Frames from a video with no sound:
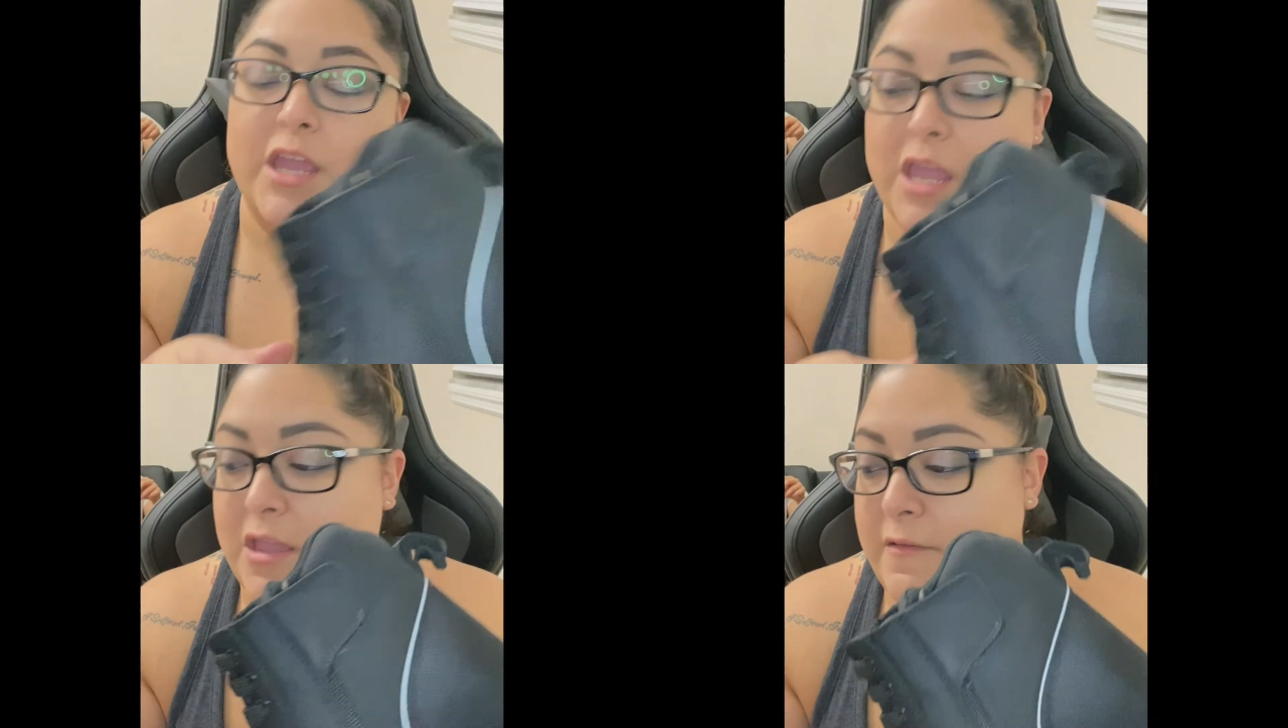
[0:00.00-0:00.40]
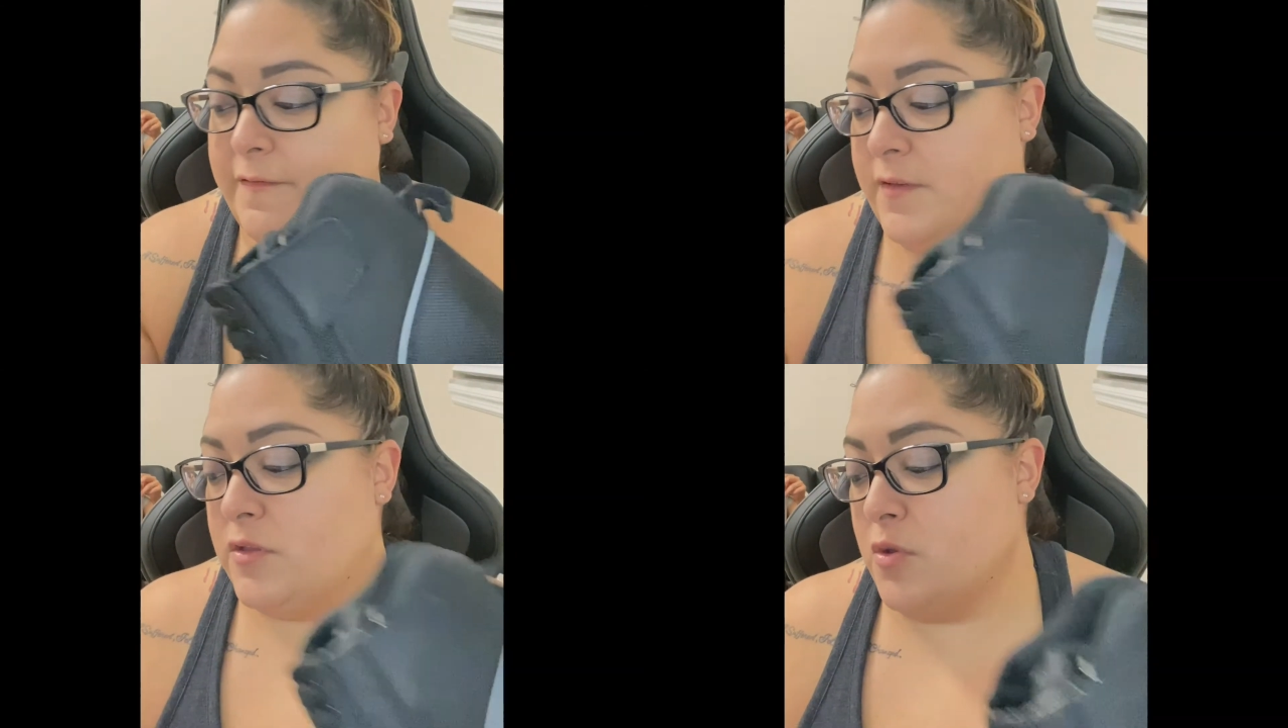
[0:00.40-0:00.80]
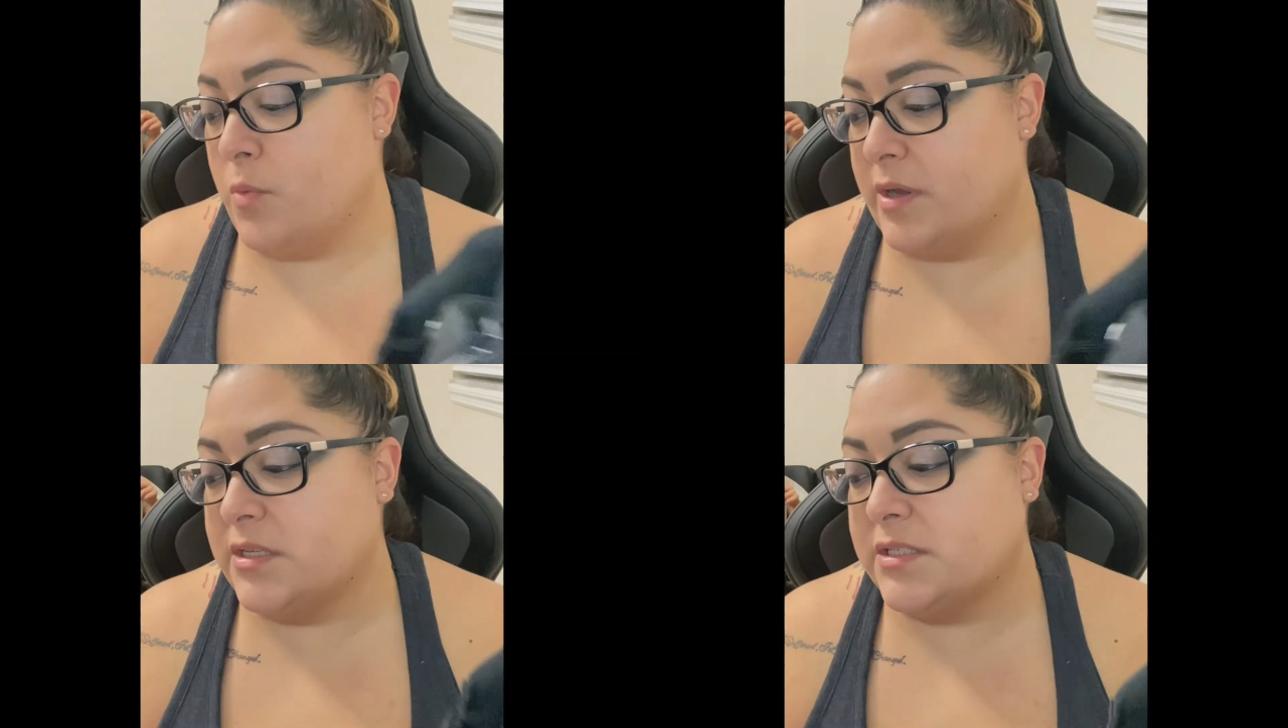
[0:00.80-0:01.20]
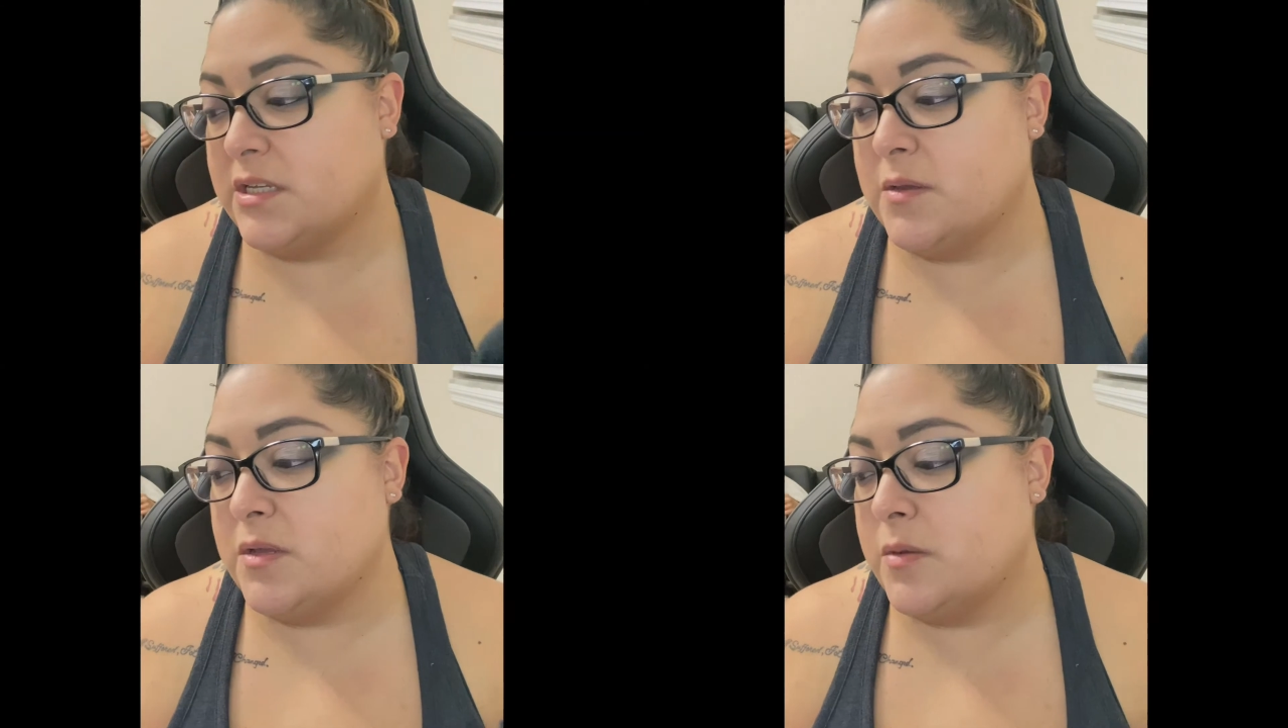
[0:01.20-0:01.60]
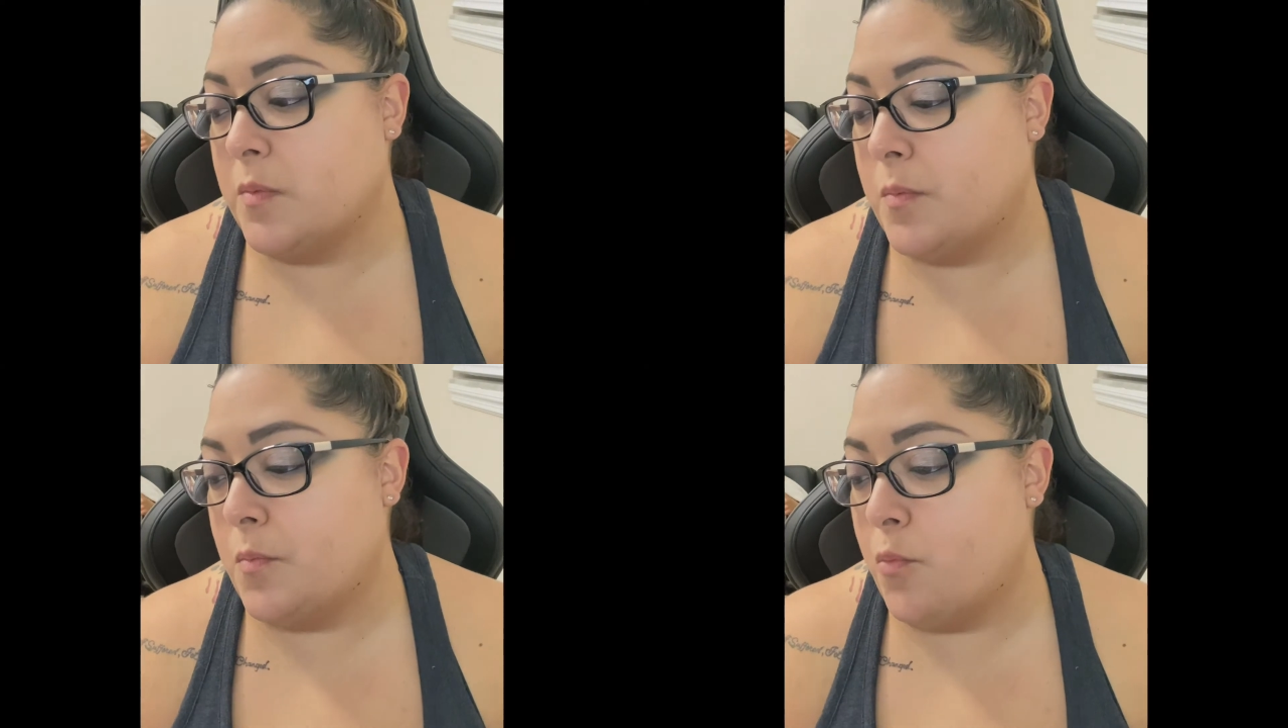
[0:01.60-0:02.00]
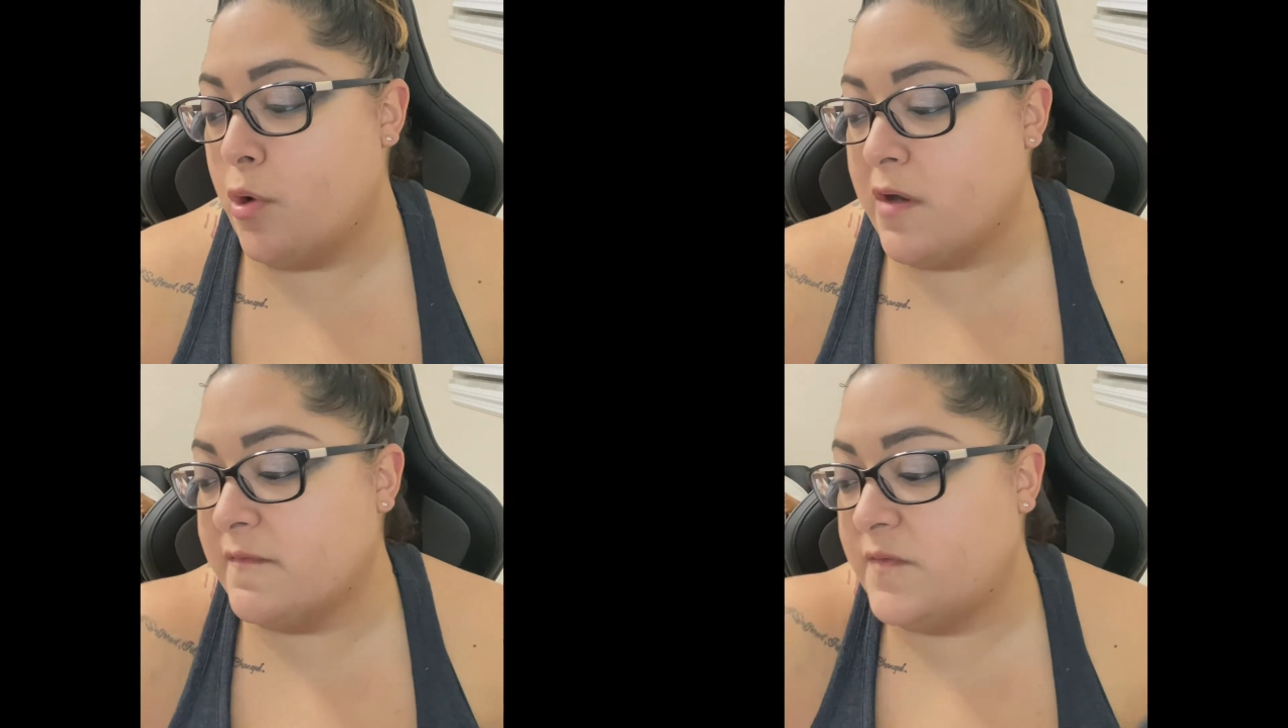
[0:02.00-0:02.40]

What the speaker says: if you want to see more